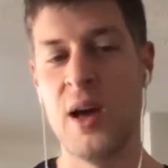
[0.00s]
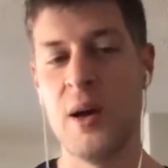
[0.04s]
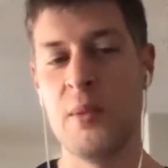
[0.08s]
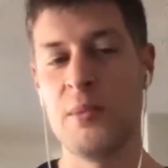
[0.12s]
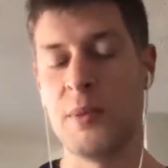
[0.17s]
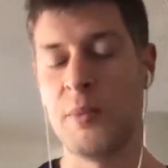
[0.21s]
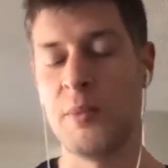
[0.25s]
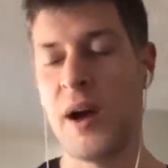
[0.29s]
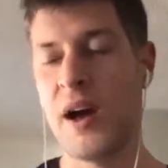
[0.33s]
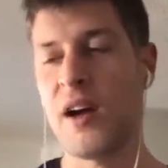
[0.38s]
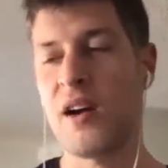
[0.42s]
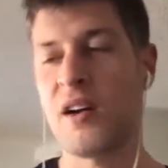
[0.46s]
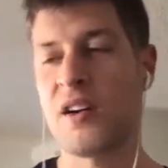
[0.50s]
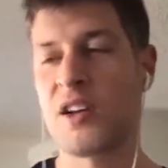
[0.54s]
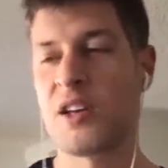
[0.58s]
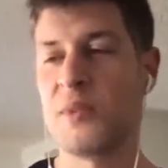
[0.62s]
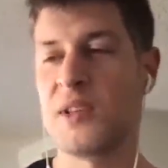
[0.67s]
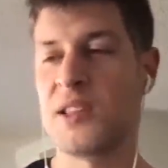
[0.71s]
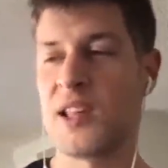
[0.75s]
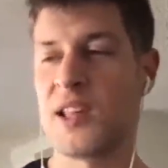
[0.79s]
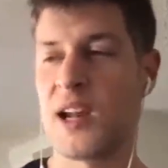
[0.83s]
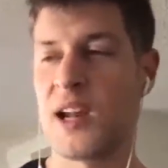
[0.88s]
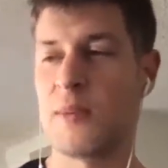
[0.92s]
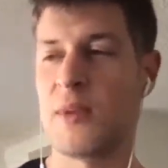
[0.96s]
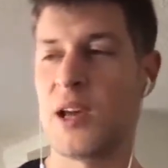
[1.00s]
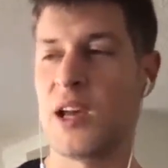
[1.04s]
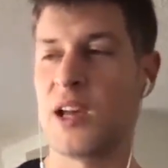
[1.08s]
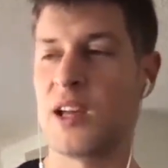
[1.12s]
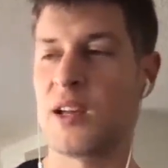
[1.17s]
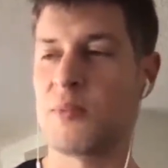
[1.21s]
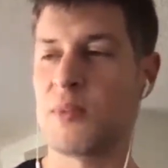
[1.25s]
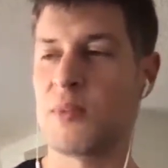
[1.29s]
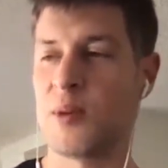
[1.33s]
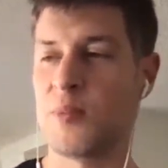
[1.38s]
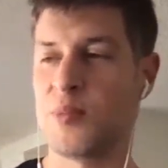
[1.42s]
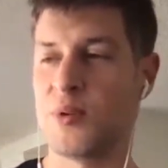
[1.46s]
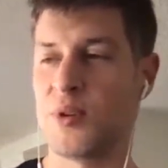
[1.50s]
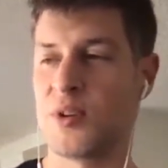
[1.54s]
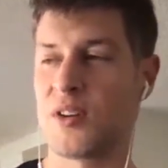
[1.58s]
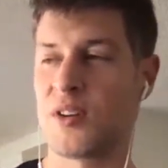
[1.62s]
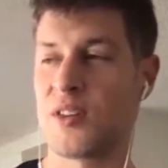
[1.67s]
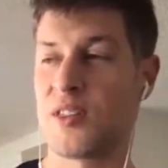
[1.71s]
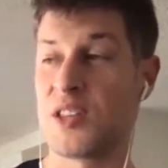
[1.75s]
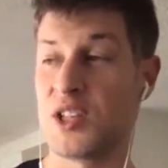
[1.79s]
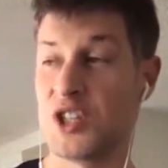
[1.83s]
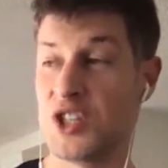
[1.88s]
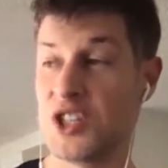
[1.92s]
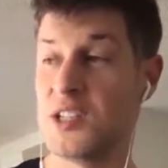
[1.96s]
But my argument that I make in my book,
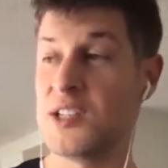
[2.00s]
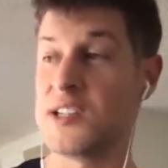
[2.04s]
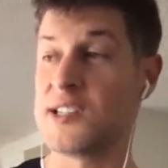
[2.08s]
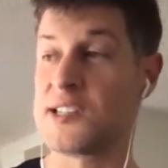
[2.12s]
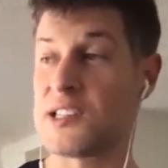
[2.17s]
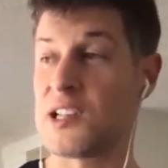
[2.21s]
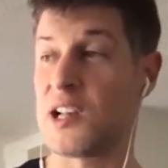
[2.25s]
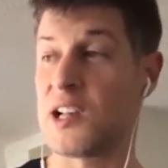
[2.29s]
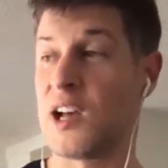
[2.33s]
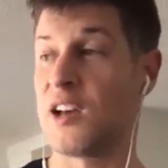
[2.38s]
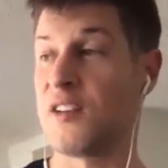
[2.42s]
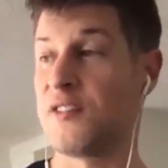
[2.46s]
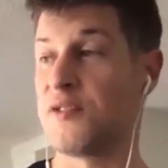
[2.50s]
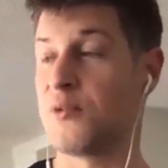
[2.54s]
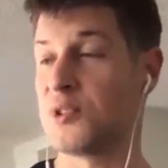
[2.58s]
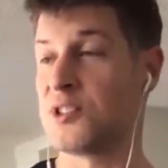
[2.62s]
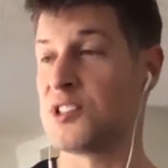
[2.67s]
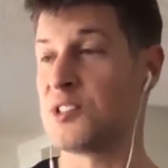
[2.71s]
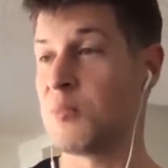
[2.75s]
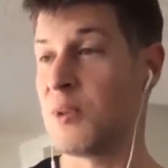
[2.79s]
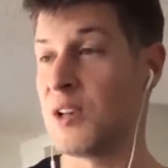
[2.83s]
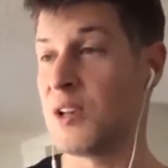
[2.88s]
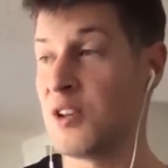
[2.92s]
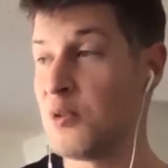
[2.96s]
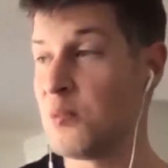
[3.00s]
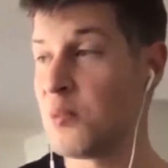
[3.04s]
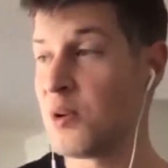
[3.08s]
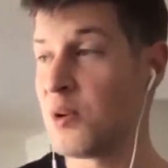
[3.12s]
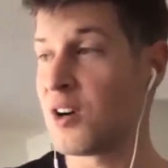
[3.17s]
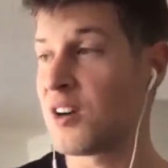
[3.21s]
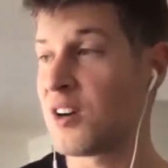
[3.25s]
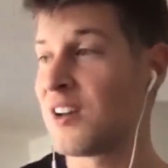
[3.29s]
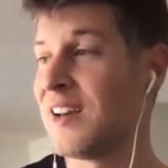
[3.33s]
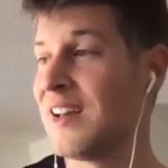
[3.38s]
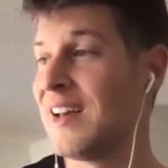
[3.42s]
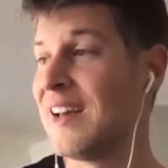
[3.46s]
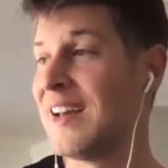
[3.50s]
The Genius Life, which is my new book,